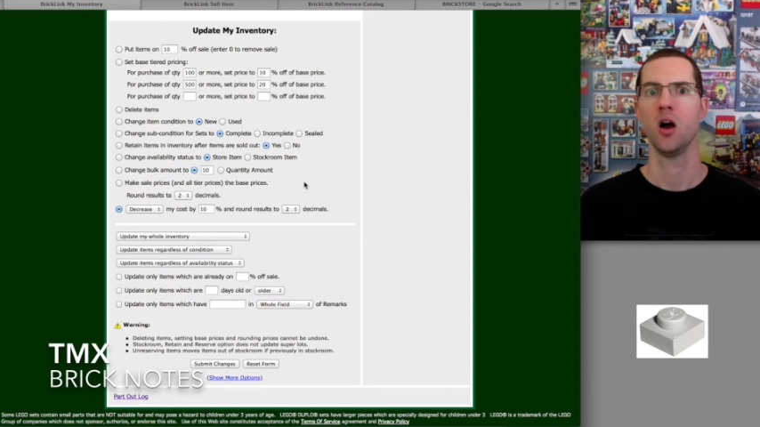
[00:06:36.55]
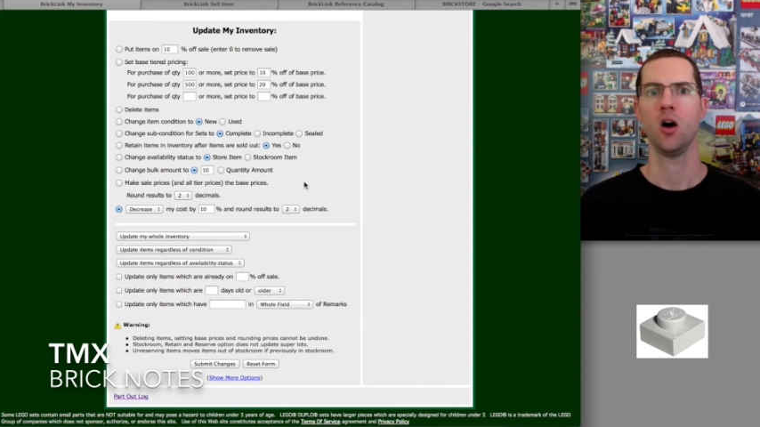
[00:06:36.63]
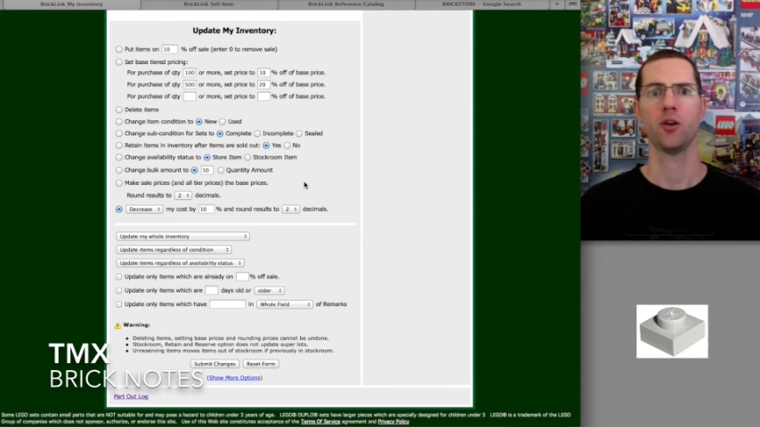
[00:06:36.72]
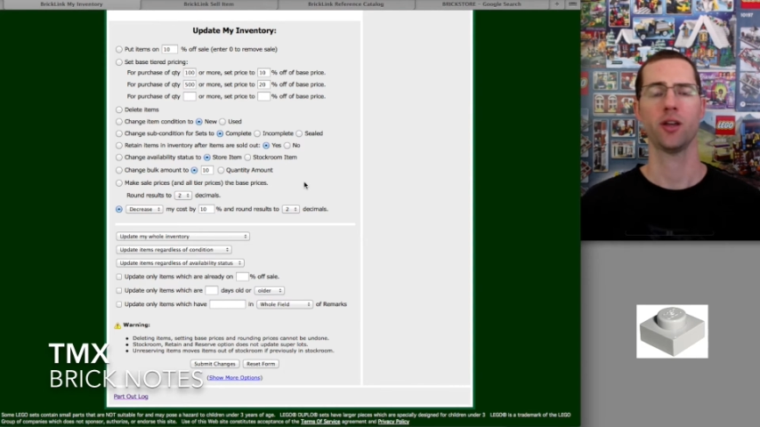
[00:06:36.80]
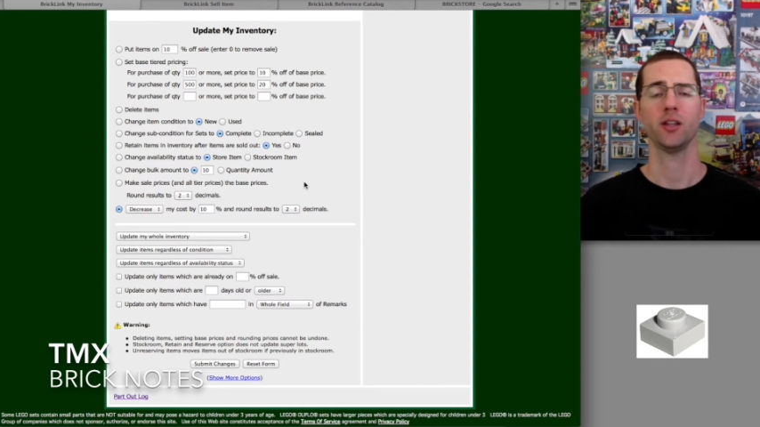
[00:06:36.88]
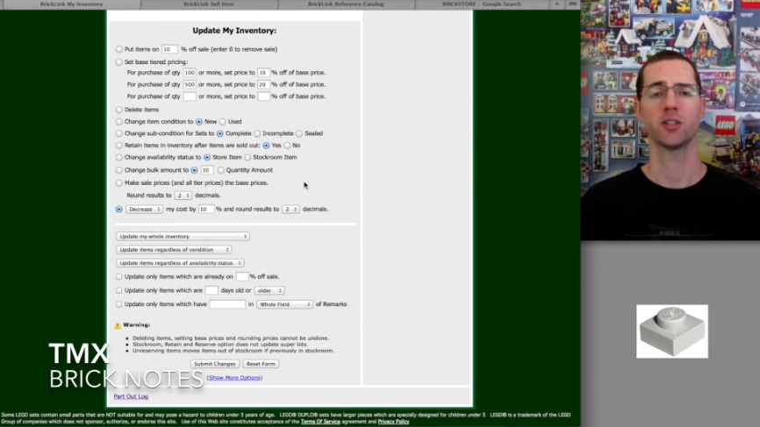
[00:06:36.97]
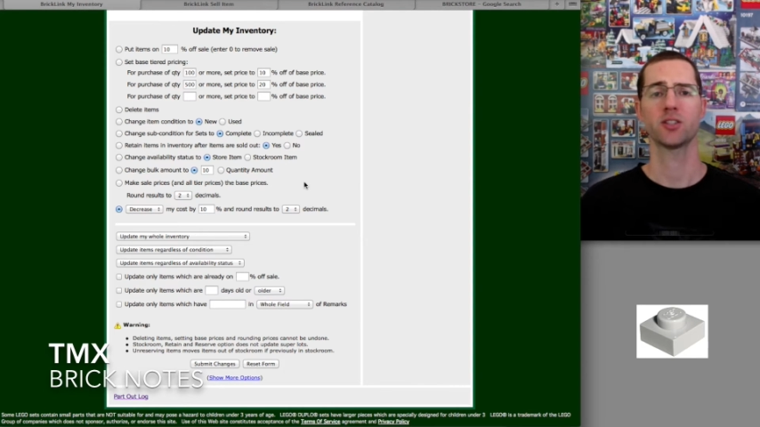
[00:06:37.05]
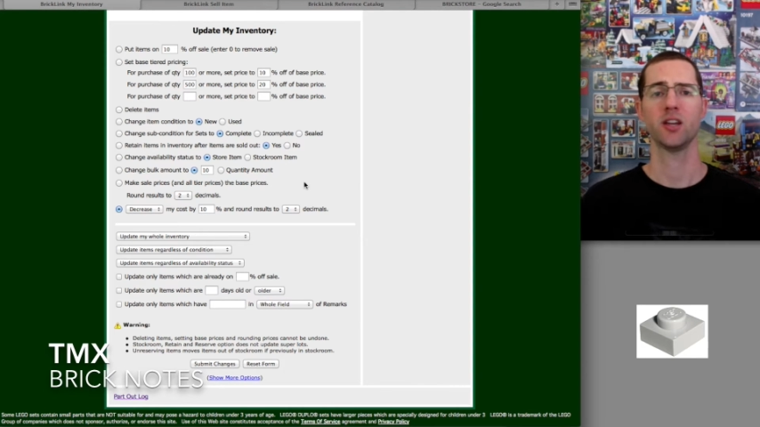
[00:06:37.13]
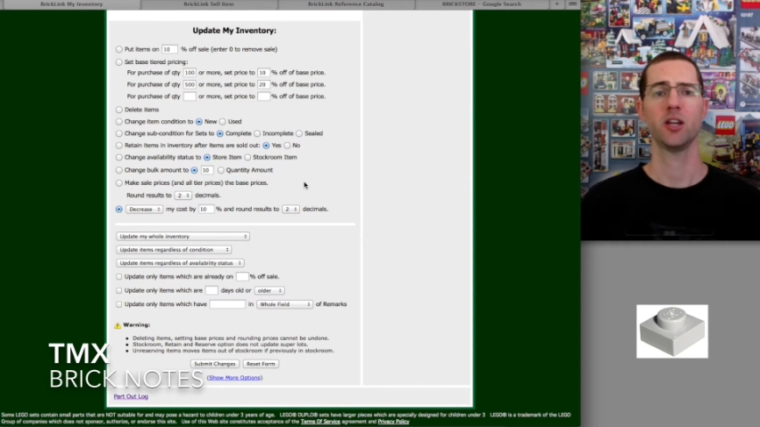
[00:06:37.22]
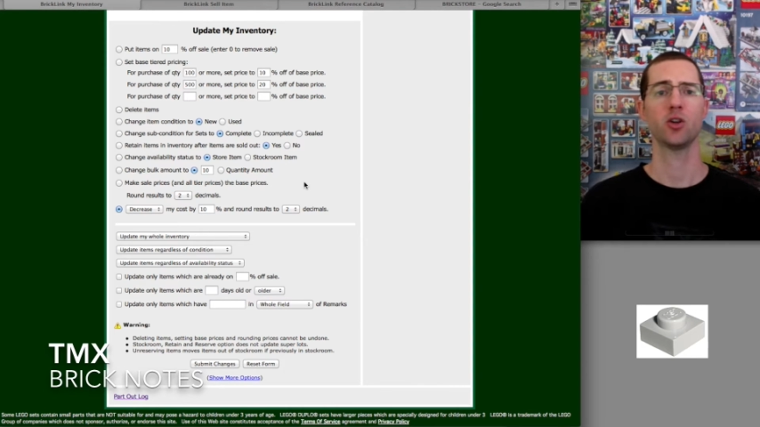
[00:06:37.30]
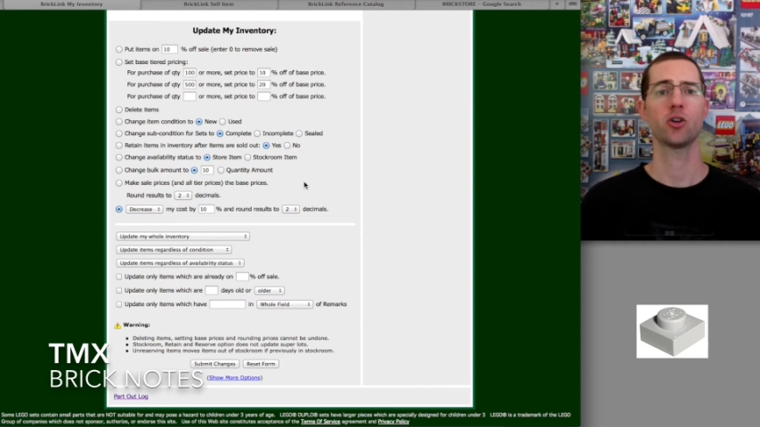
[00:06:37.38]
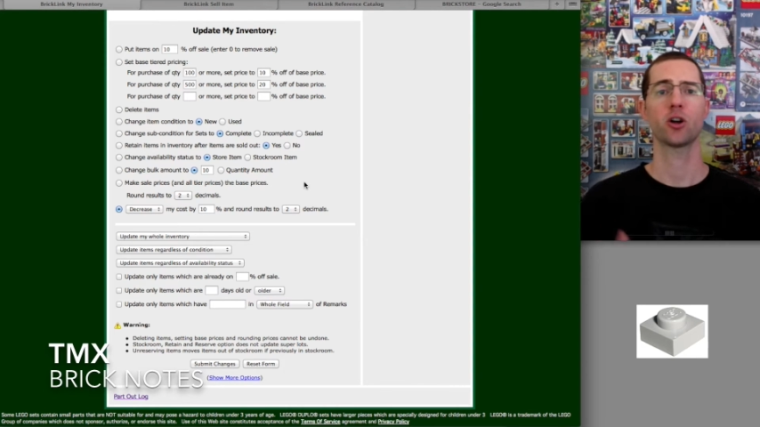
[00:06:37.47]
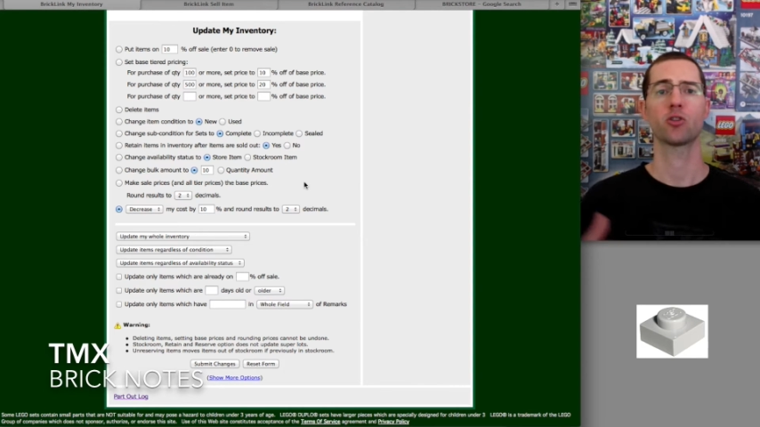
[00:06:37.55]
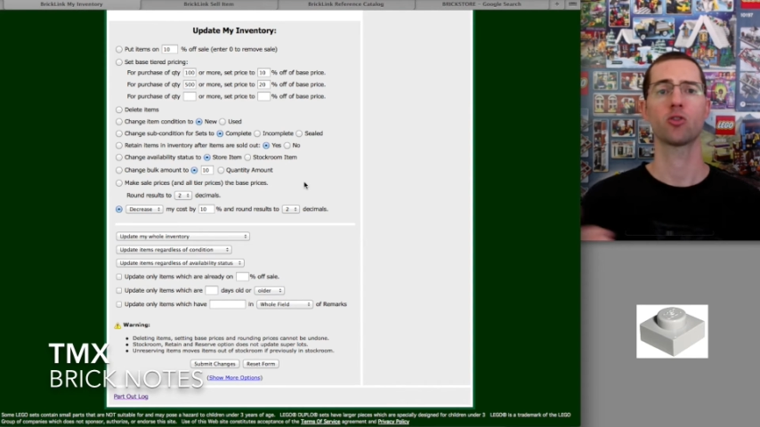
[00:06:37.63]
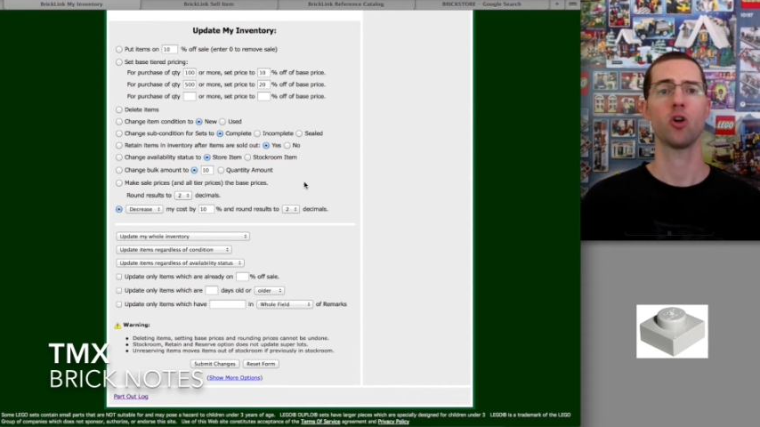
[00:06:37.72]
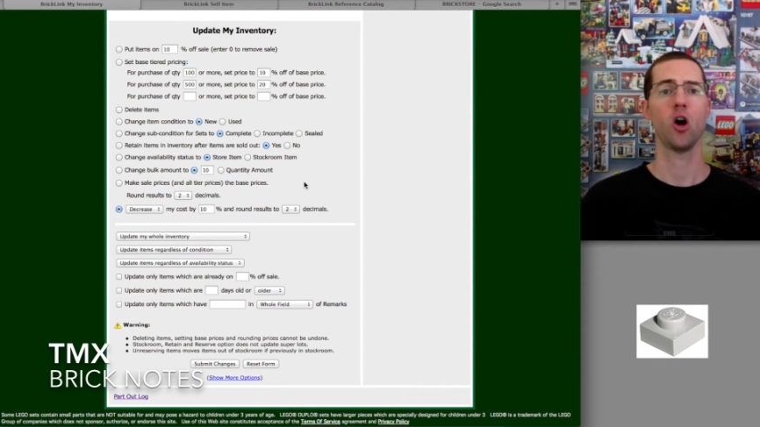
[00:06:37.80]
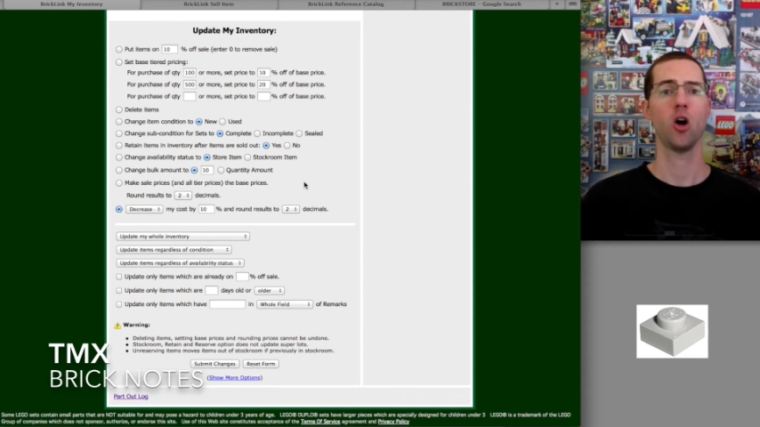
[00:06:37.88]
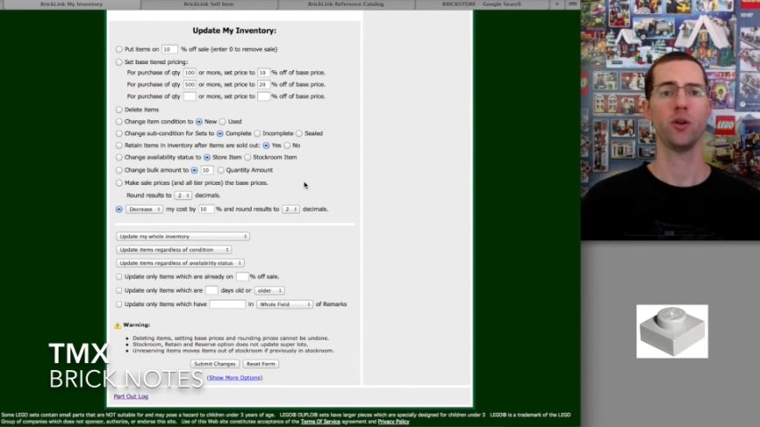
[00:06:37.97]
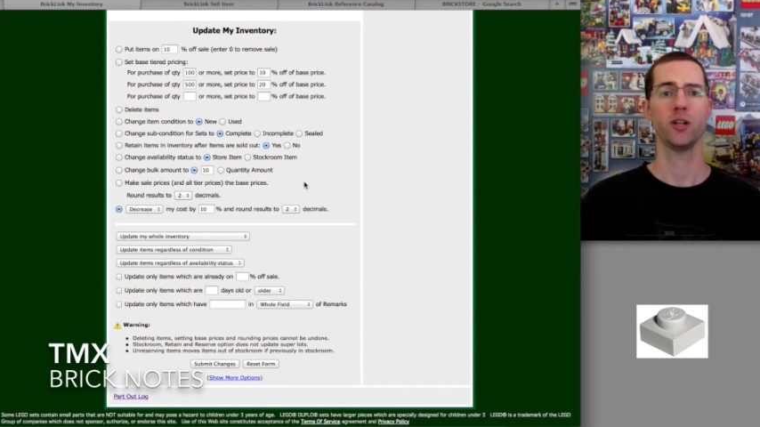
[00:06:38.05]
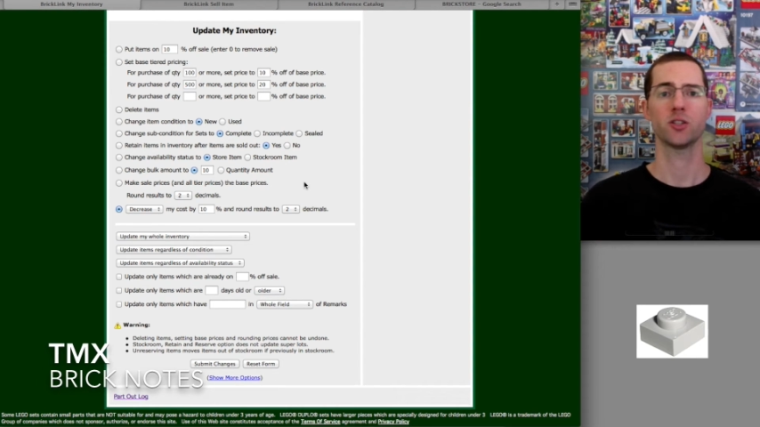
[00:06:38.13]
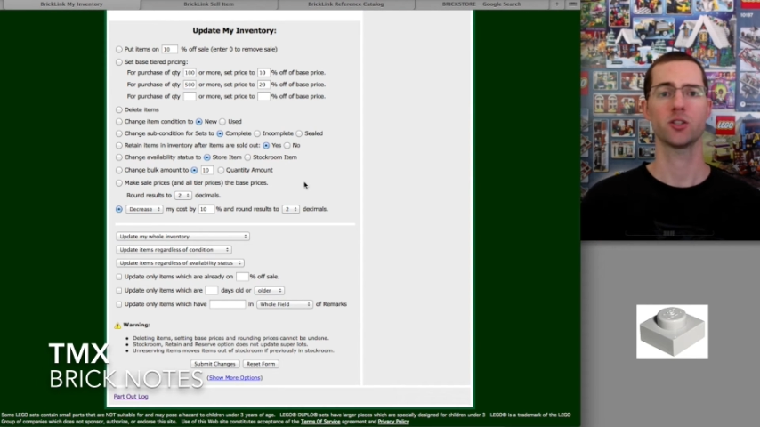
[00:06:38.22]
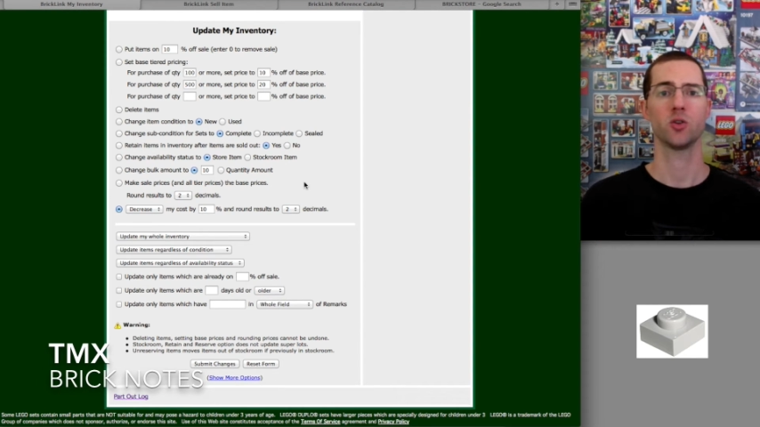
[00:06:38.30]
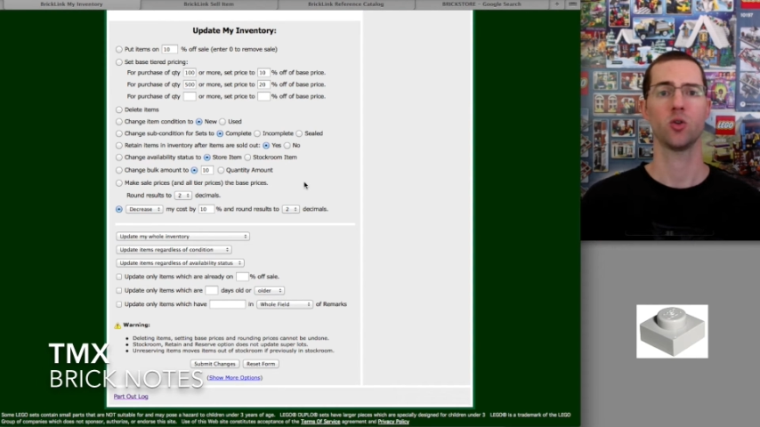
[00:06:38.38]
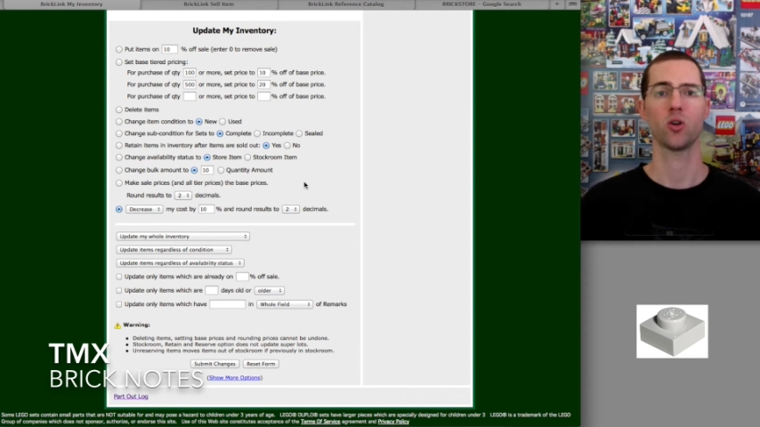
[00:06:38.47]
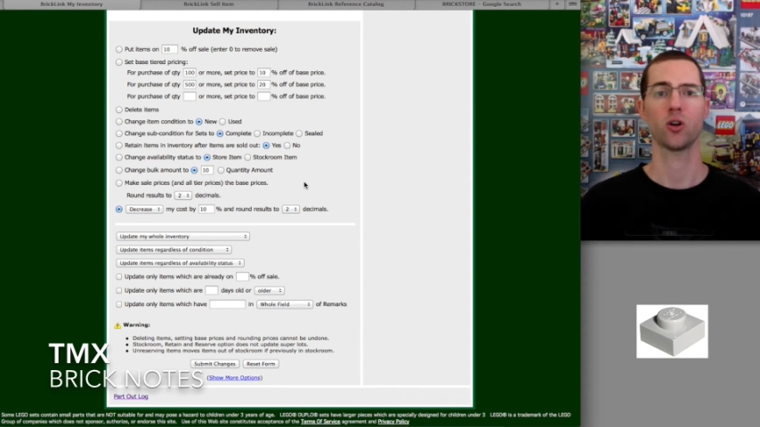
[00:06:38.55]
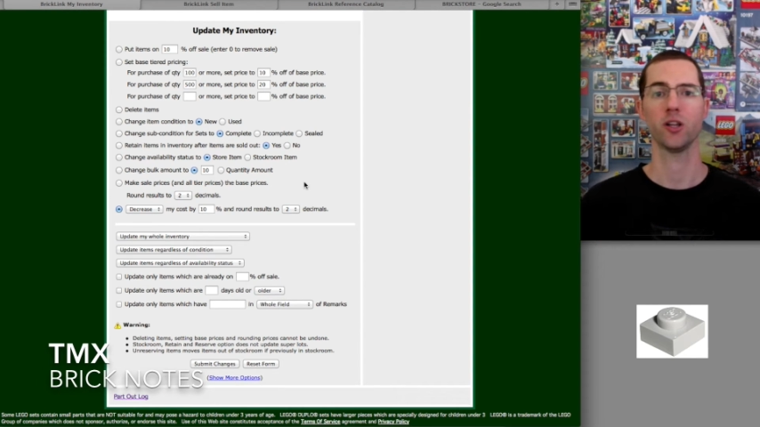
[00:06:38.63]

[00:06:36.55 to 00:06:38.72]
Okay, let's say you're a growing store